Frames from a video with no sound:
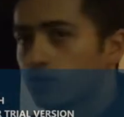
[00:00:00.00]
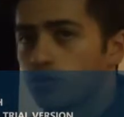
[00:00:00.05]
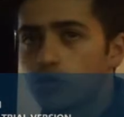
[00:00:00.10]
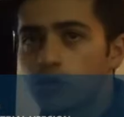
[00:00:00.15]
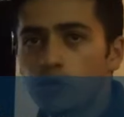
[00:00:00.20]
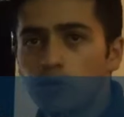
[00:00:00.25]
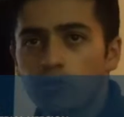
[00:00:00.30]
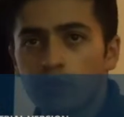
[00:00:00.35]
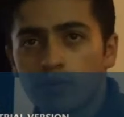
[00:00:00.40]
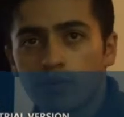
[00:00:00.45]
to
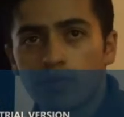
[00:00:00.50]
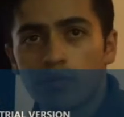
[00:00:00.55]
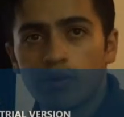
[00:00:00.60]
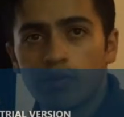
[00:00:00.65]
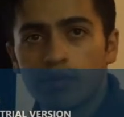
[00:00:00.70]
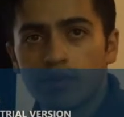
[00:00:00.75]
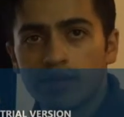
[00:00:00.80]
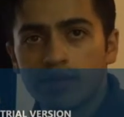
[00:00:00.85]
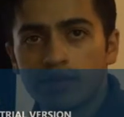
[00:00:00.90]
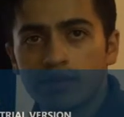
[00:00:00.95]
human
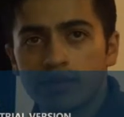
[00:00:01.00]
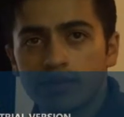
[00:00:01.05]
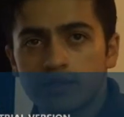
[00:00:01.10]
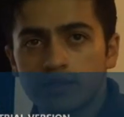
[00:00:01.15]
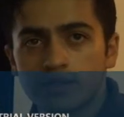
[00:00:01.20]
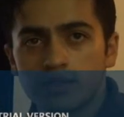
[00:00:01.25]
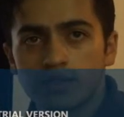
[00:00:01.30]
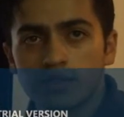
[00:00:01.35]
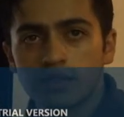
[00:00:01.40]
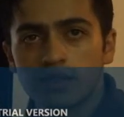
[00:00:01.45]

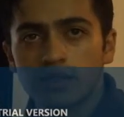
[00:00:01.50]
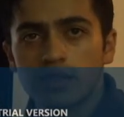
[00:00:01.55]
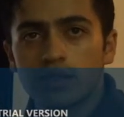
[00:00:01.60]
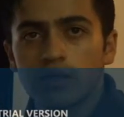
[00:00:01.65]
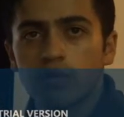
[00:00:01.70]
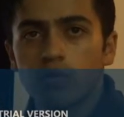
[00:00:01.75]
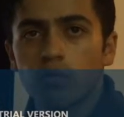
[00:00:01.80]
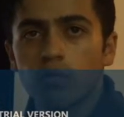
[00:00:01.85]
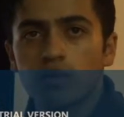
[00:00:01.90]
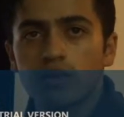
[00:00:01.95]
primates
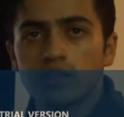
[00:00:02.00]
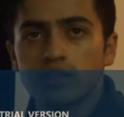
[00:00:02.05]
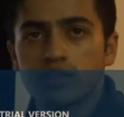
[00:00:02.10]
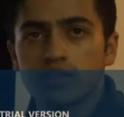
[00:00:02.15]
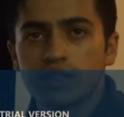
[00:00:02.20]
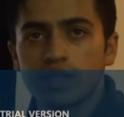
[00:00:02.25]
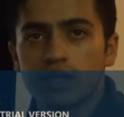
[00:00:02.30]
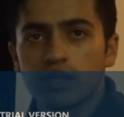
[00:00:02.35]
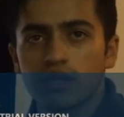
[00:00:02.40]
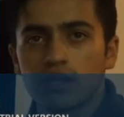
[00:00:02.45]
when
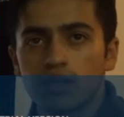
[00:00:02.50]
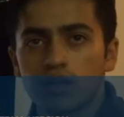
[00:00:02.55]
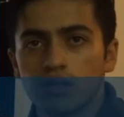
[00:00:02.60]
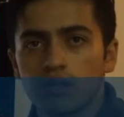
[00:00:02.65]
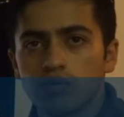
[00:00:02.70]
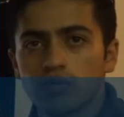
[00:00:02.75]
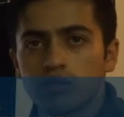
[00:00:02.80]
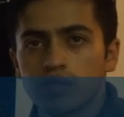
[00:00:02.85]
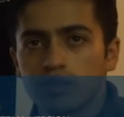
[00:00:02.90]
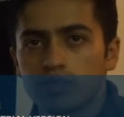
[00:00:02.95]
they are
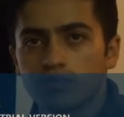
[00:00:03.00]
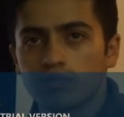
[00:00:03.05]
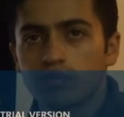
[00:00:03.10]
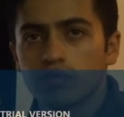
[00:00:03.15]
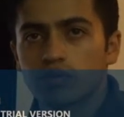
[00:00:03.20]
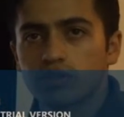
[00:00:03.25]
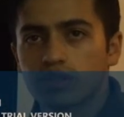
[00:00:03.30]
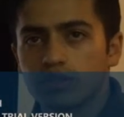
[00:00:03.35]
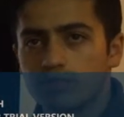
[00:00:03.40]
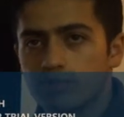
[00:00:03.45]
close in
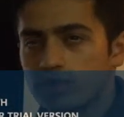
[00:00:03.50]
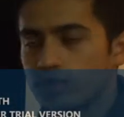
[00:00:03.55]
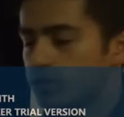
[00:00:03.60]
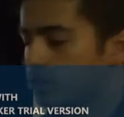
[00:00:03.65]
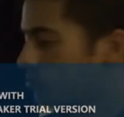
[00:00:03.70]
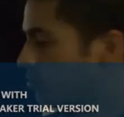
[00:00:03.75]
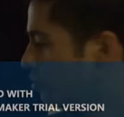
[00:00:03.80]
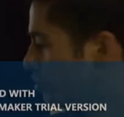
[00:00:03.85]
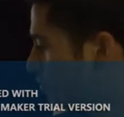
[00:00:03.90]
proximity to